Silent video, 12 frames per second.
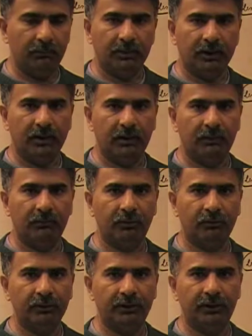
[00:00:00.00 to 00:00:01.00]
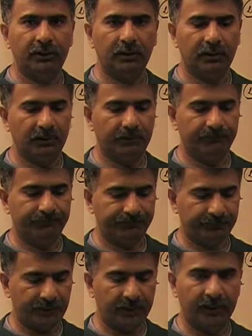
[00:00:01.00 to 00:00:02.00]
But uh, mostly, uh,
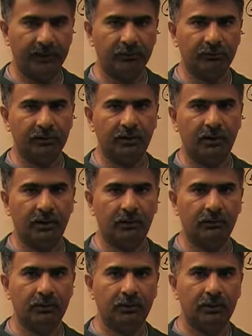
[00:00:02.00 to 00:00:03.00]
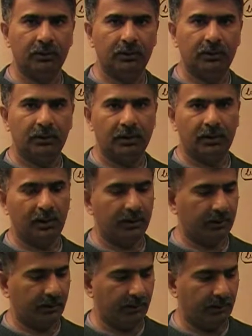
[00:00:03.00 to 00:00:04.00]
I like to stick around
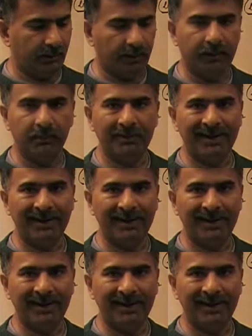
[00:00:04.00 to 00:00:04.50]
Connecticut, and, and in